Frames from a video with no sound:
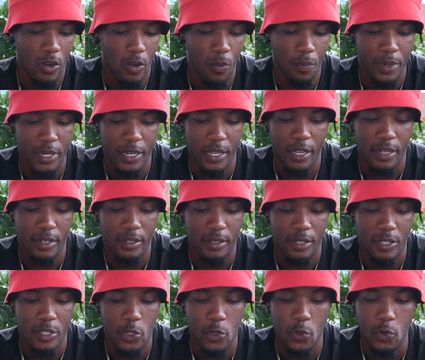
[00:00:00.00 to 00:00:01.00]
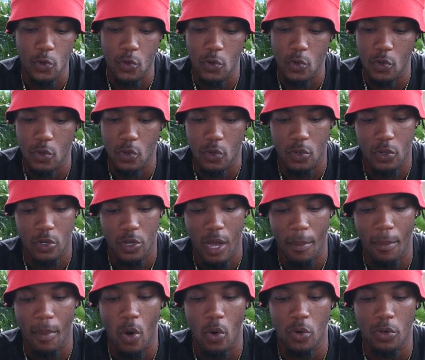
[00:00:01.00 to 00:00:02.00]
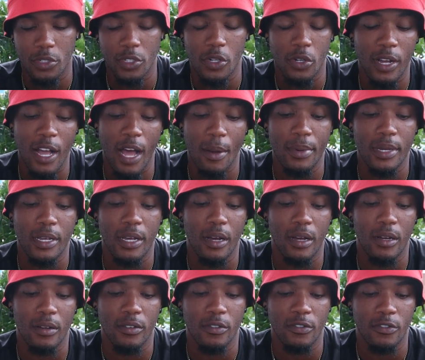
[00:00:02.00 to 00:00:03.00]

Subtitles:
opinion about the Comica